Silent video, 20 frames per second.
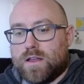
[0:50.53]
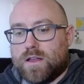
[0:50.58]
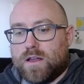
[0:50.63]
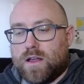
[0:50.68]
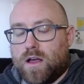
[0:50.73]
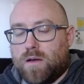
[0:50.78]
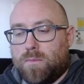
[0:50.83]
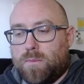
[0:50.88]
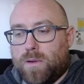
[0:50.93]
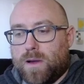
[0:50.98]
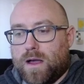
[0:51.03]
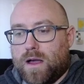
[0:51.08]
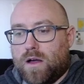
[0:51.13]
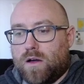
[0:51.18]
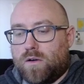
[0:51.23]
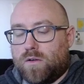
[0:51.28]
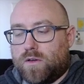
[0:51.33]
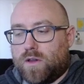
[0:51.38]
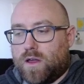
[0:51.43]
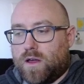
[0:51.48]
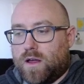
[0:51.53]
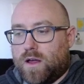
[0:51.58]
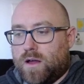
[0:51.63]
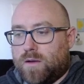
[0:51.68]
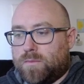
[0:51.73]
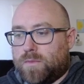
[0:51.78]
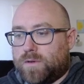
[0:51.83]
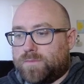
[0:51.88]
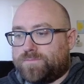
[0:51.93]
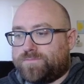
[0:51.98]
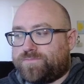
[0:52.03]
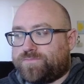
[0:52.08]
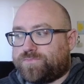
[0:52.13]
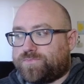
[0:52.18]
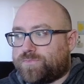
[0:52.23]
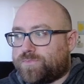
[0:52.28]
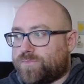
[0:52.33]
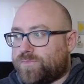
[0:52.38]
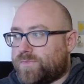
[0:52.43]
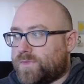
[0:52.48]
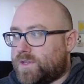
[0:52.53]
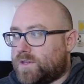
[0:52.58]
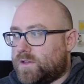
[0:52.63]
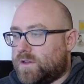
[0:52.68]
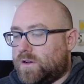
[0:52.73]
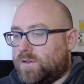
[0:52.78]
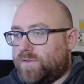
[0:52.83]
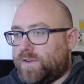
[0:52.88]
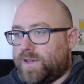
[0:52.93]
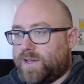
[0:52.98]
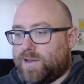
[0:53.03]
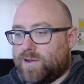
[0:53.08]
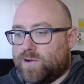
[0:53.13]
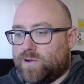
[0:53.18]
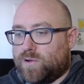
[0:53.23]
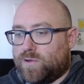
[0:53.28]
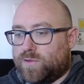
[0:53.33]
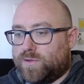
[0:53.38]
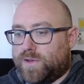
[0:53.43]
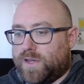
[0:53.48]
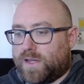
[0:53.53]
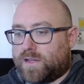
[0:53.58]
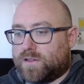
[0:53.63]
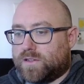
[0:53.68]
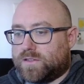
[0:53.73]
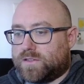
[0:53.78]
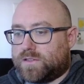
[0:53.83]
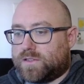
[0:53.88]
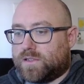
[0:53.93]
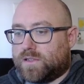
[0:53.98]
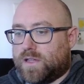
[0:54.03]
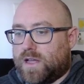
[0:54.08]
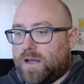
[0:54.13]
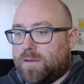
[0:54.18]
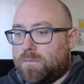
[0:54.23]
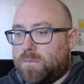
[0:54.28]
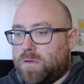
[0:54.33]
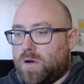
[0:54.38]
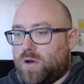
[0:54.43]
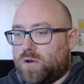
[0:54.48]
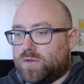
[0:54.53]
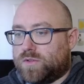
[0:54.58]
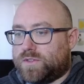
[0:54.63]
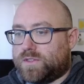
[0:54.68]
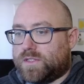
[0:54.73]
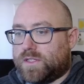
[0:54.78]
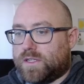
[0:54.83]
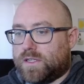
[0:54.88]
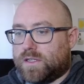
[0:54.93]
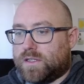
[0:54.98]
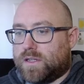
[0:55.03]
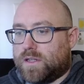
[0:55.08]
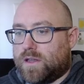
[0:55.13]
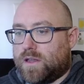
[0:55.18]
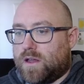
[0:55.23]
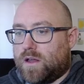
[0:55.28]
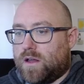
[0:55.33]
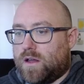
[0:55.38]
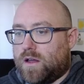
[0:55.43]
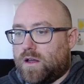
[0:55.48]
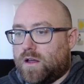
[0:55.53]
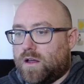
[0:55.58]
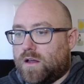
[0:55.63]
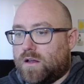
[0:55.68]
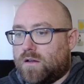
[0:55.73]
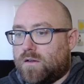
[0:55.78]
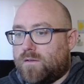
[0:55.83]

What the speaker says: about a video Nicholas Taleb posted on